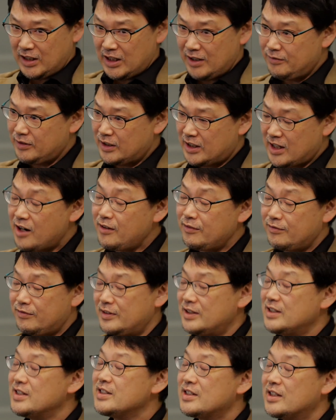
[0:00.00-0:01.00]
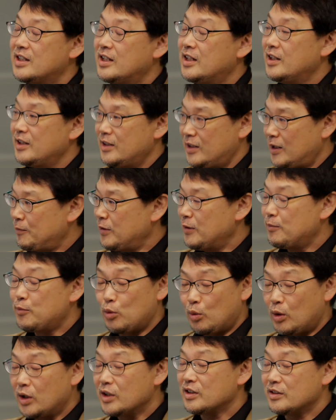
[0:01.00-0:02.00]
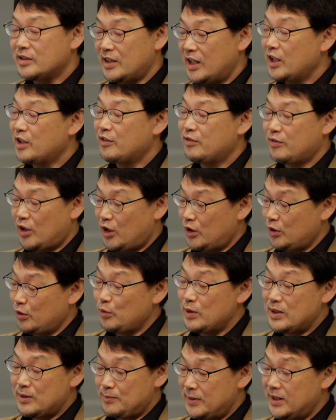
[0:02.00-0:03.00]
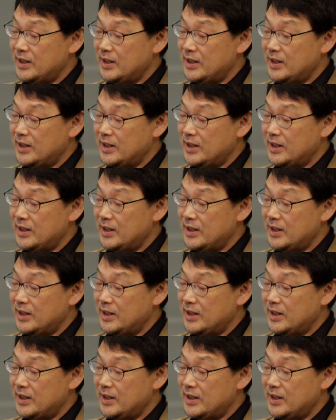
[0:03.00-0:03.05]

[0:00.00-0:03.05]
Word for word: every conference, that people want to take photo with